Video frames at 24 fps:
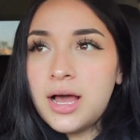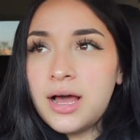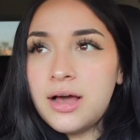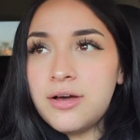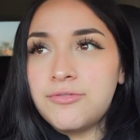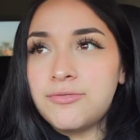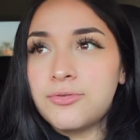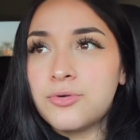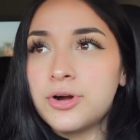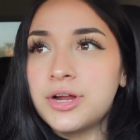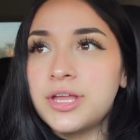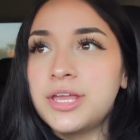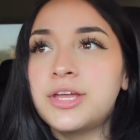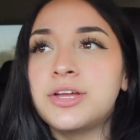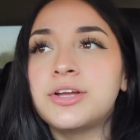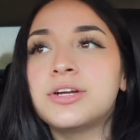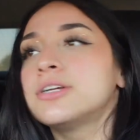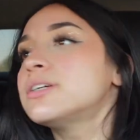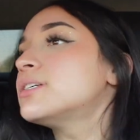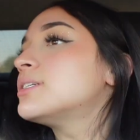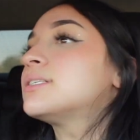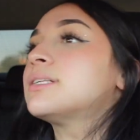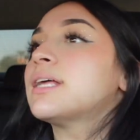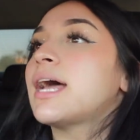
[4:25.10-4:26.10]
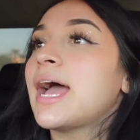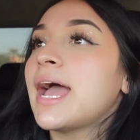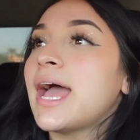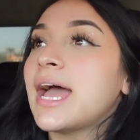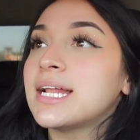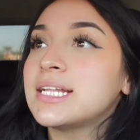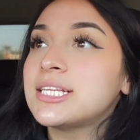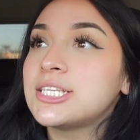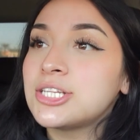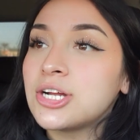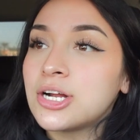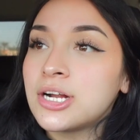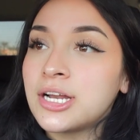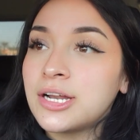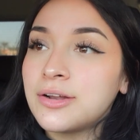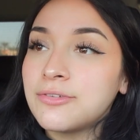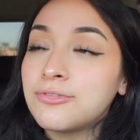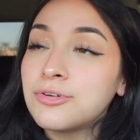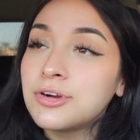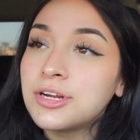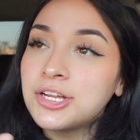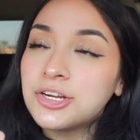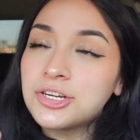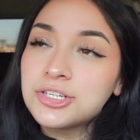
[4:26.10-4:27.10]
4 years I had started
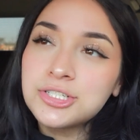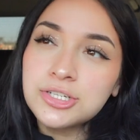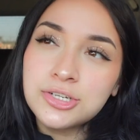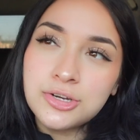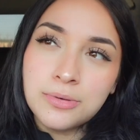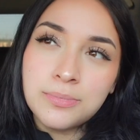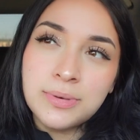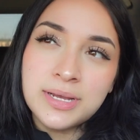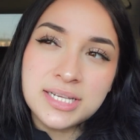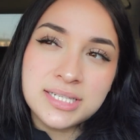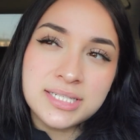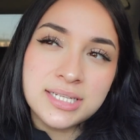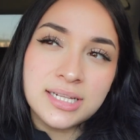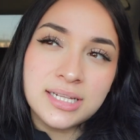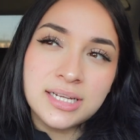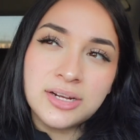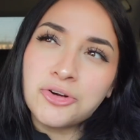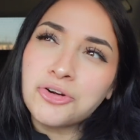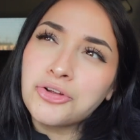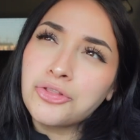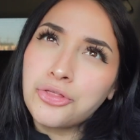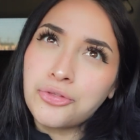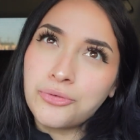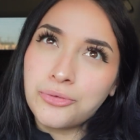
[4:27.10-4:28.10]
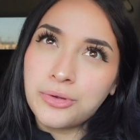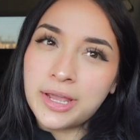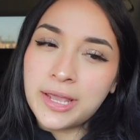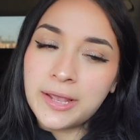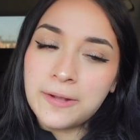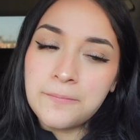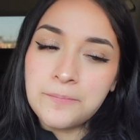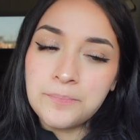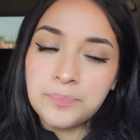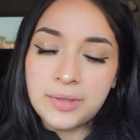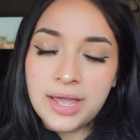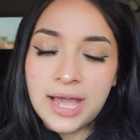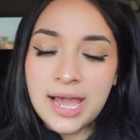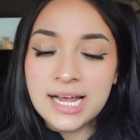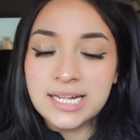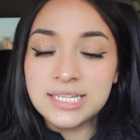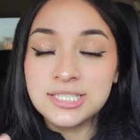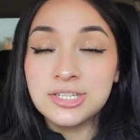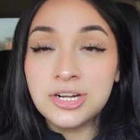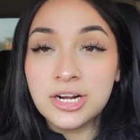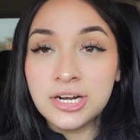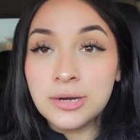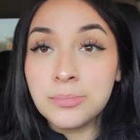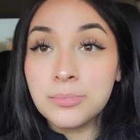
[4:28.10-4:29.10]
4 years ago, basically, or 3. I had
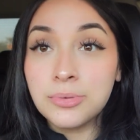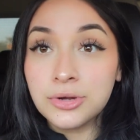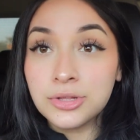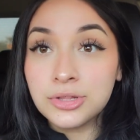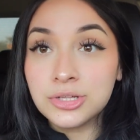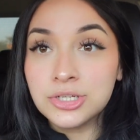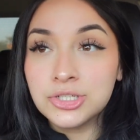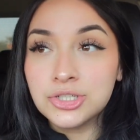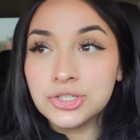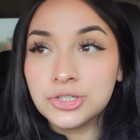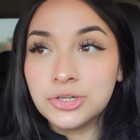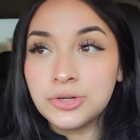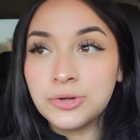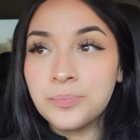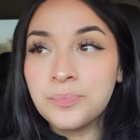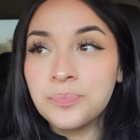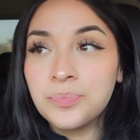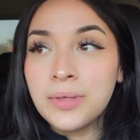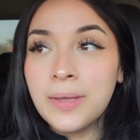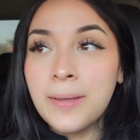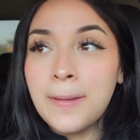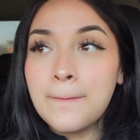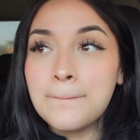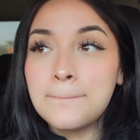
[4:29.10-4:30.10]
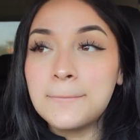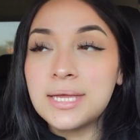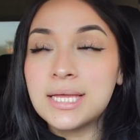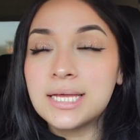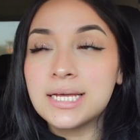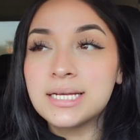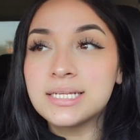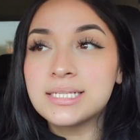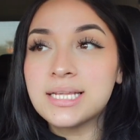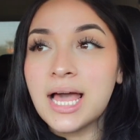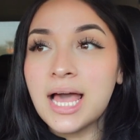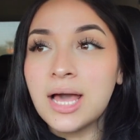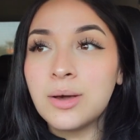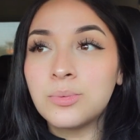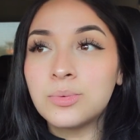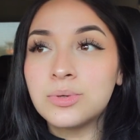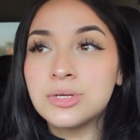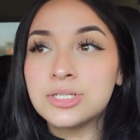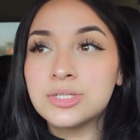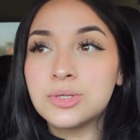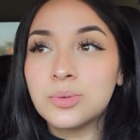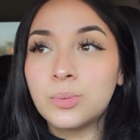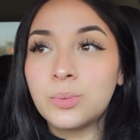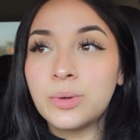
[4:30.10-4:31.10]
started birth control because I
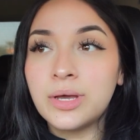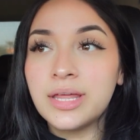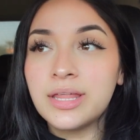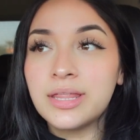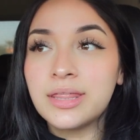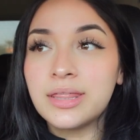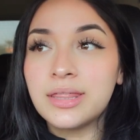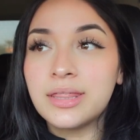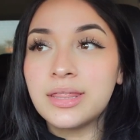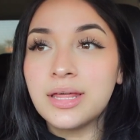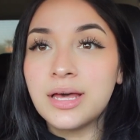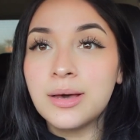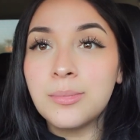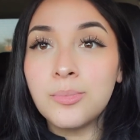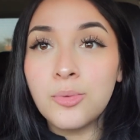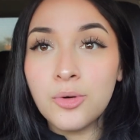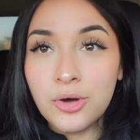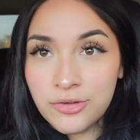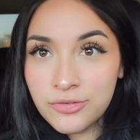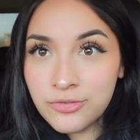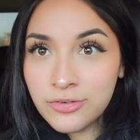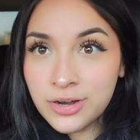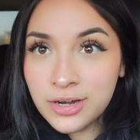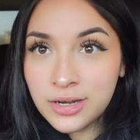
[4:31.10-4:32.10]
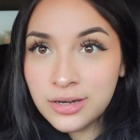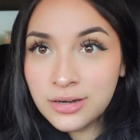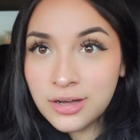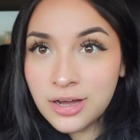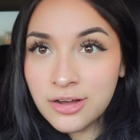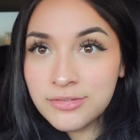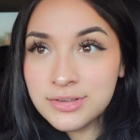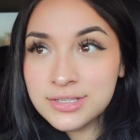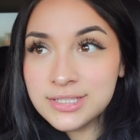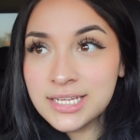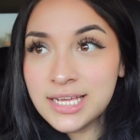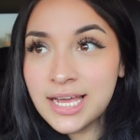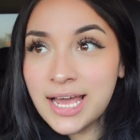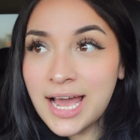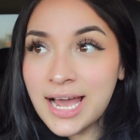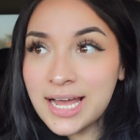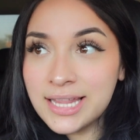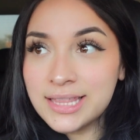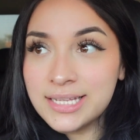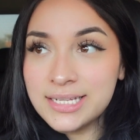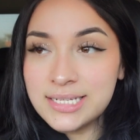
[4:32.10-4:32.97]
was with a boyfriend, obviously, at the